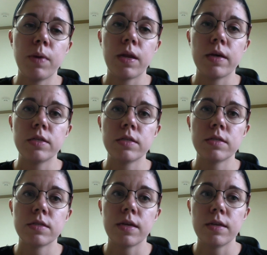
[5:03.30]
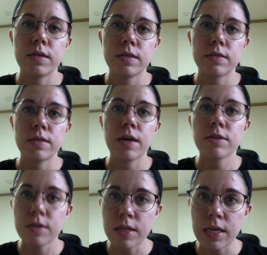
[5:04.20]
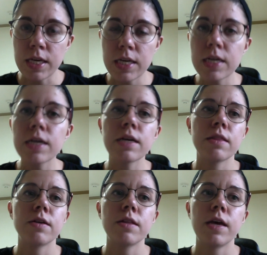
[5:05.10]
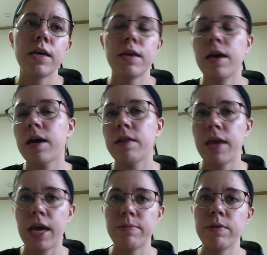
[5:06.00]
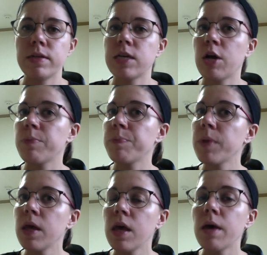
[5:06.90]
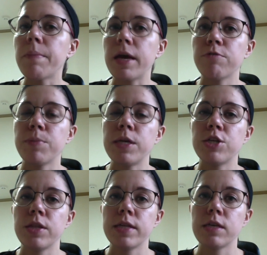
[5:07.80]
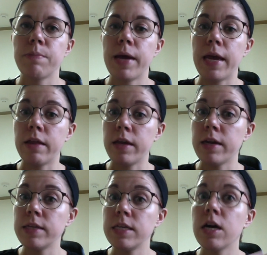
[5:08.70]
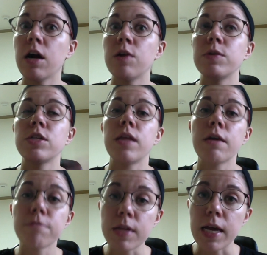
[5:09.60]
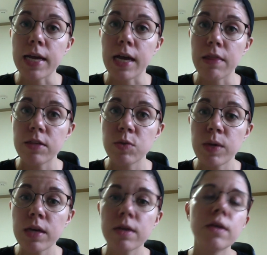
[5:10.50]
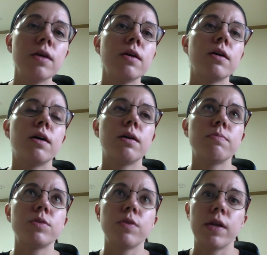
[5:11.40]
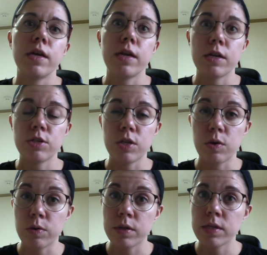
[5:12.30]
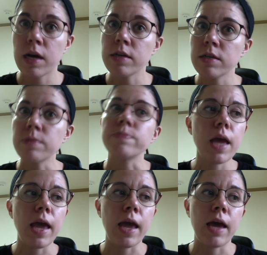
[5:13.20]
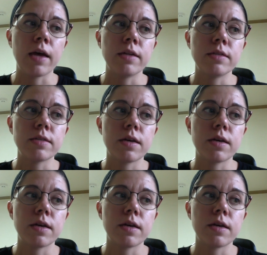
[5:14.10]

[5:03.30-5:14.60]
I just said, "Is Dr. Lee here?" And they're like, "Yeah." And they had me write down my information that's on my Alien ID card, which thankfully I got this week, so that I could actually go to the doctor. And